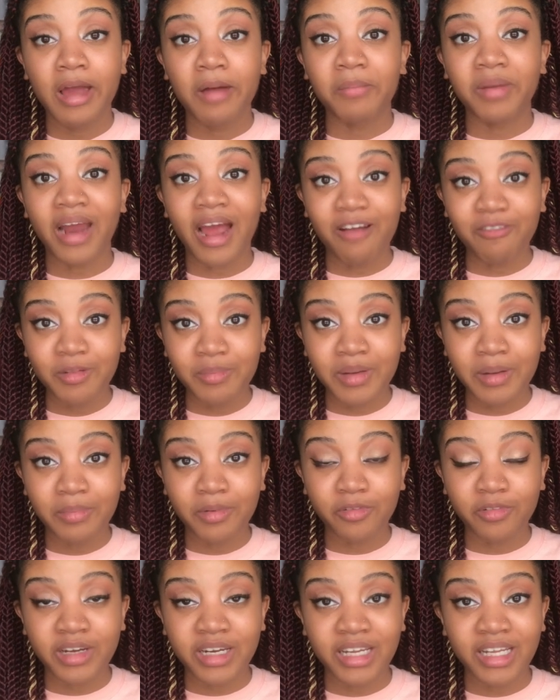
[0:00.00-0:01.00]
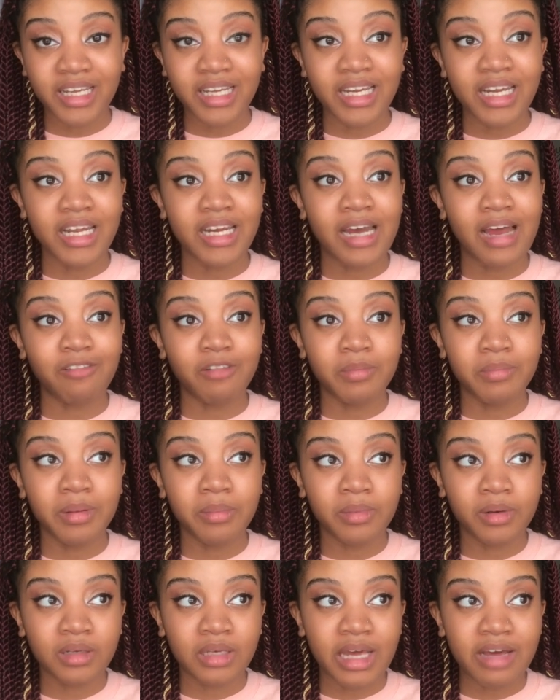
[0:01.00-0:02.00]
But I remember reading it and I
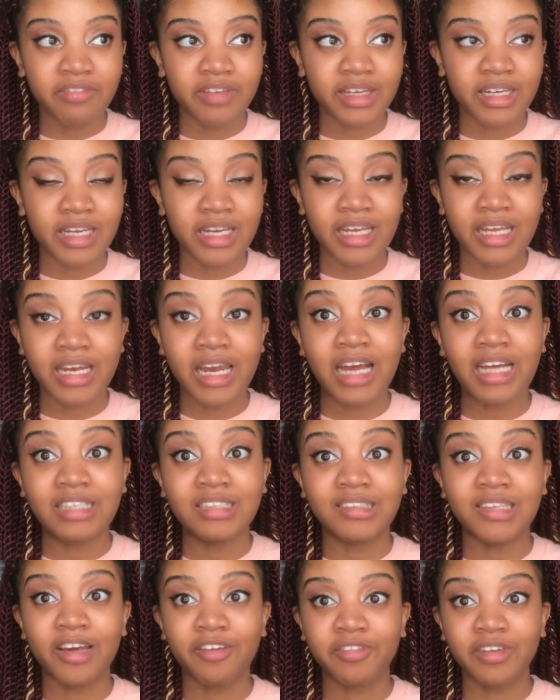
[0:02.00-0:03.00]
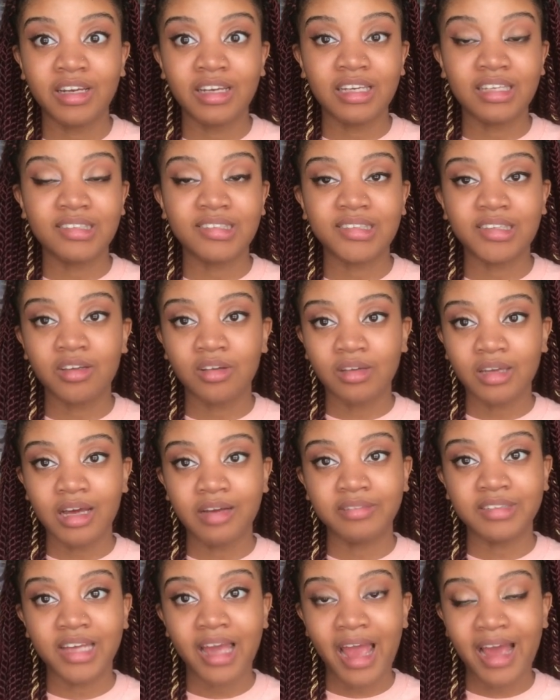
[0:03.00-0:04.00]
remember loving it. And I definitely still
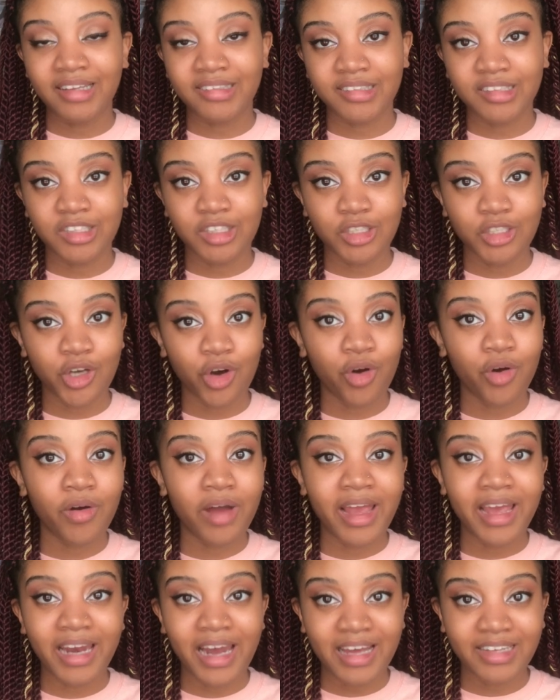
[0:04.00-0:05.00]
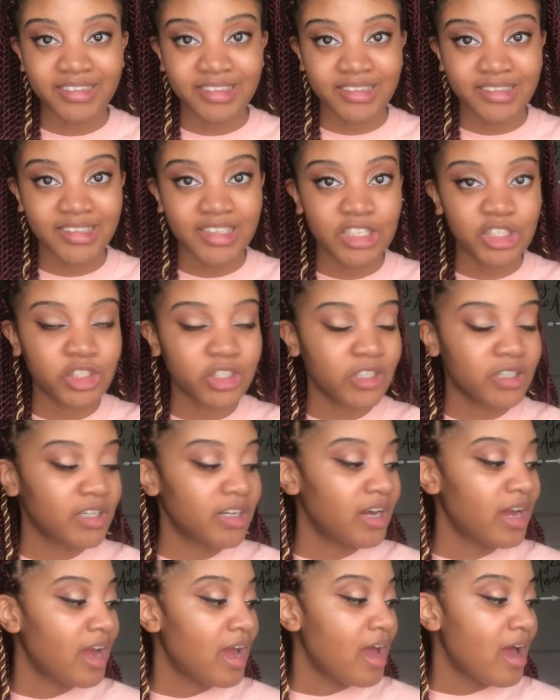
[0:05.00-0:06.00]
loved it as an adult and as a
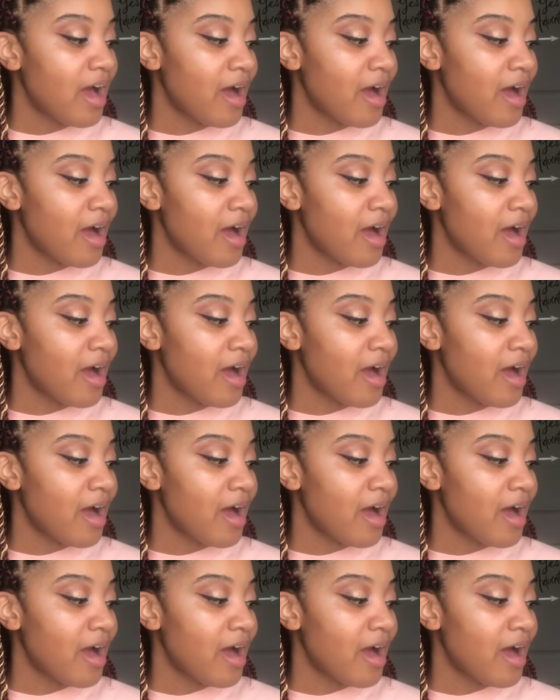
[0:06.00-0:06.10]
teacher.